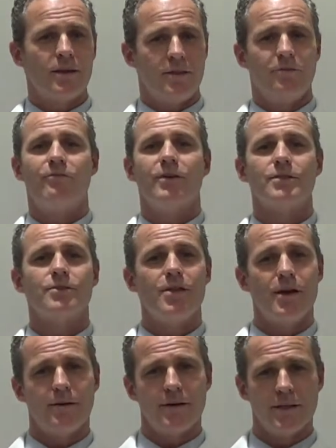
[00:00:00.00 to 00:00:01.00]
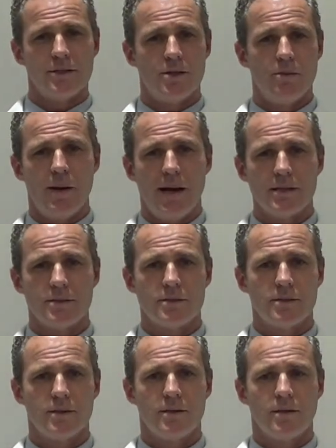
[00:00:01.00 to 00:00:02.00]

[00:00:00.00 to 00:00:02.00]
that fits their needs the best.